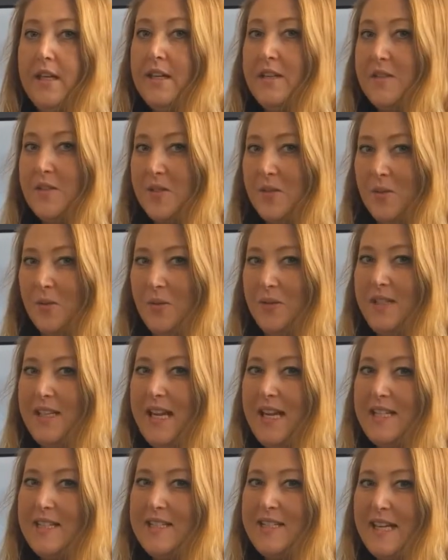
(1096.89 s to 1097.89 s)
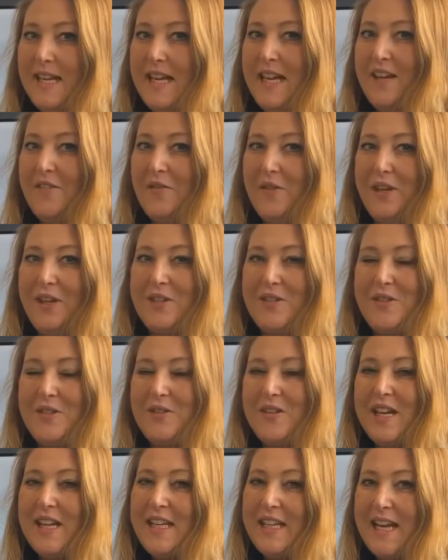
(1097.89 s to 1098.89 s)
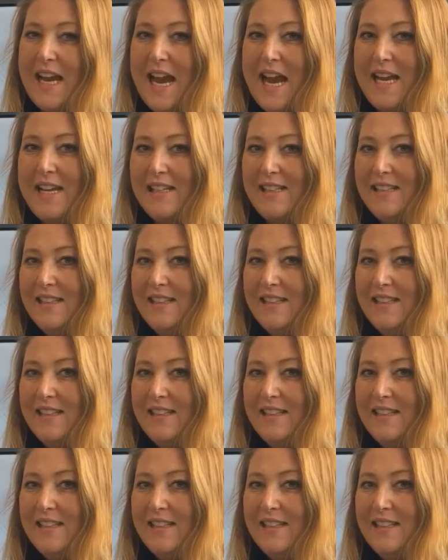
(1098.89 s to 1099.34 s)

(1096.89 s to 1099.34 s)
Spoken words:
So let's see if we can do that again